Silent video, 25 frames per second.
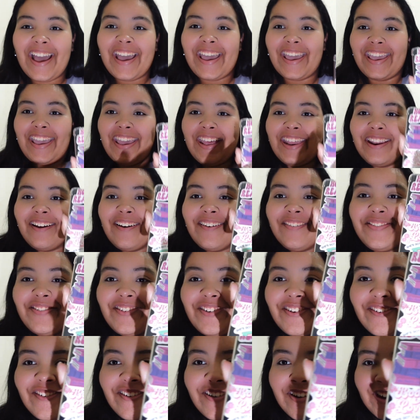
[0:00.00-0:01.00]
and of
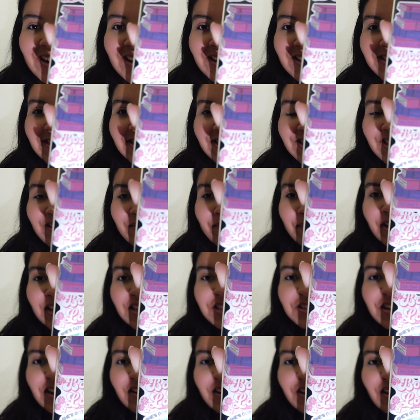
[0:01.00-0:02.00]
course my
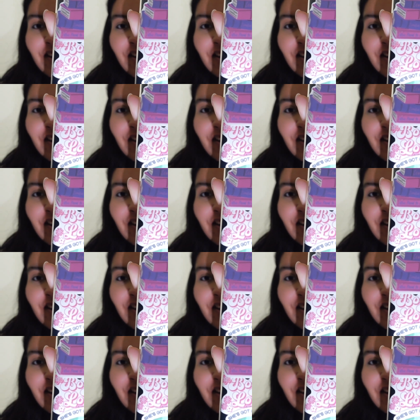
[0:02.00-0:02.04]
cherry